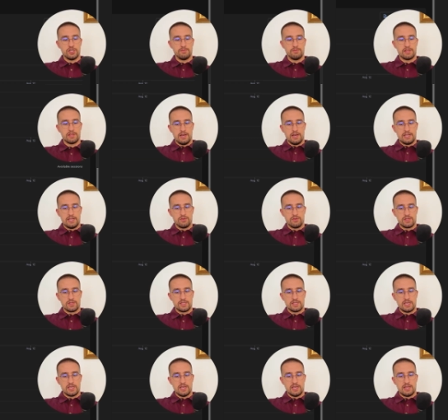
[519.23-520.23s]
but I don't
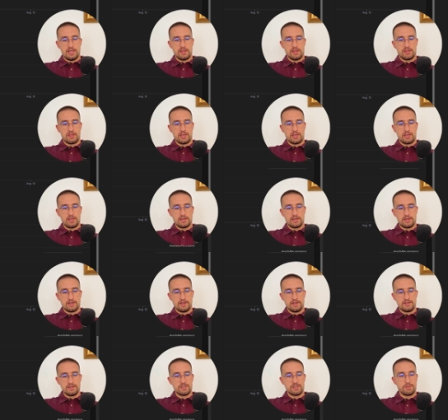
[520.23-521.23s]
see anything
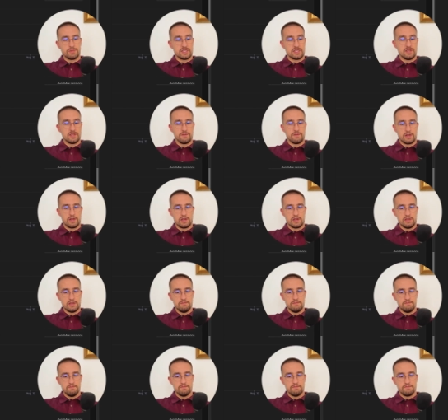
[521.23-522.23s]
specifically.